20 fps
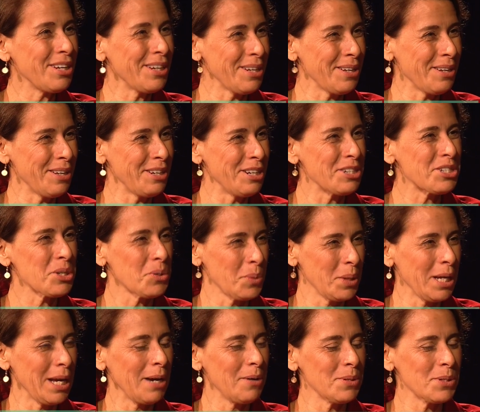Uh,
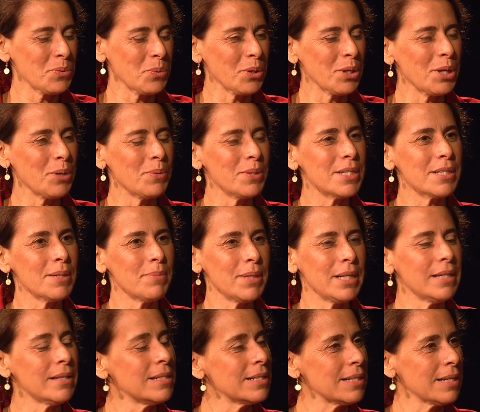initially, I was working with
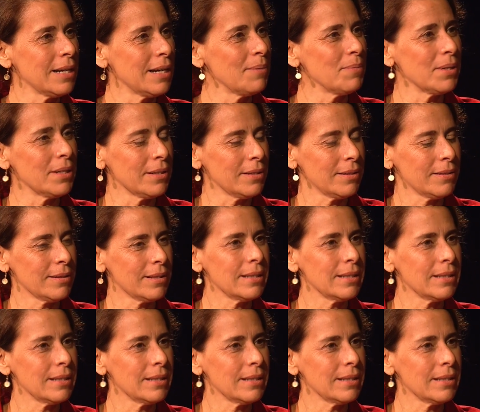somebody at the time that